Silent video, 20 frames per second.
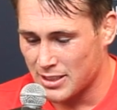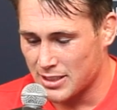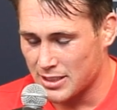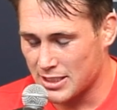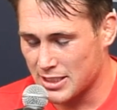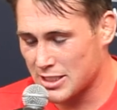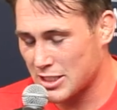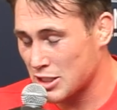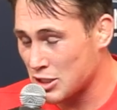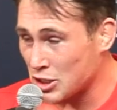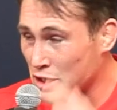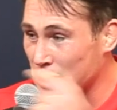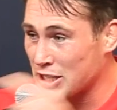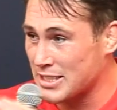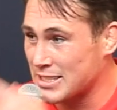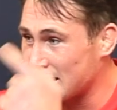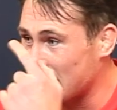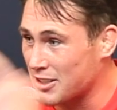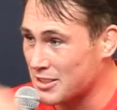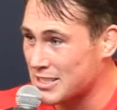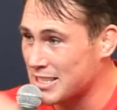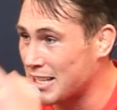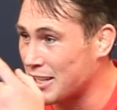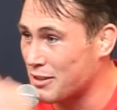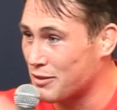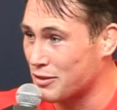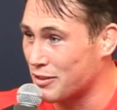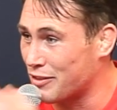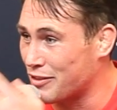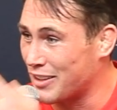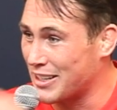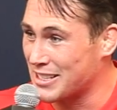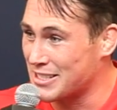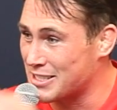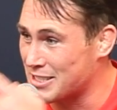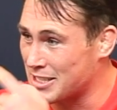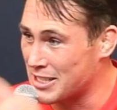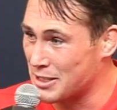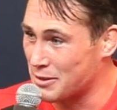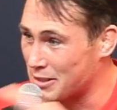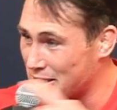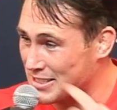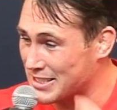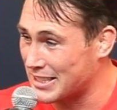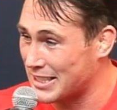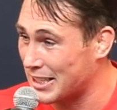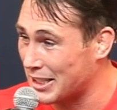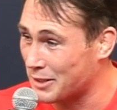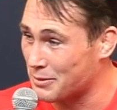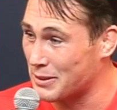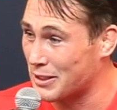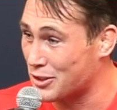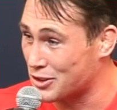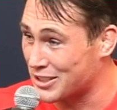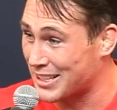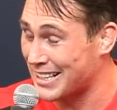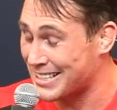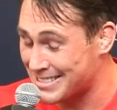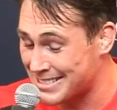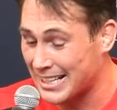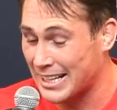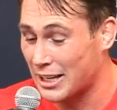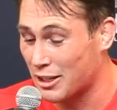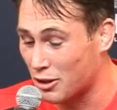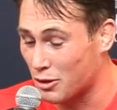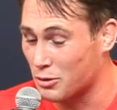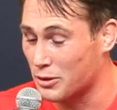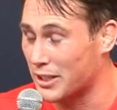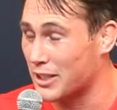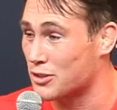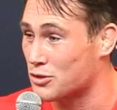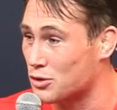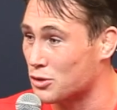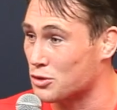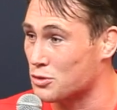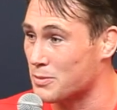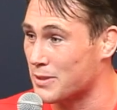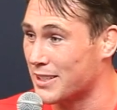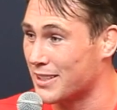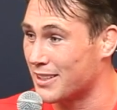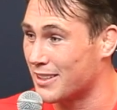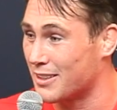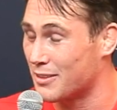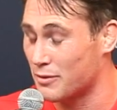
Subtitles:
this is not a telltale for fighters anyway to kick me, because I can take low kicks, trust me.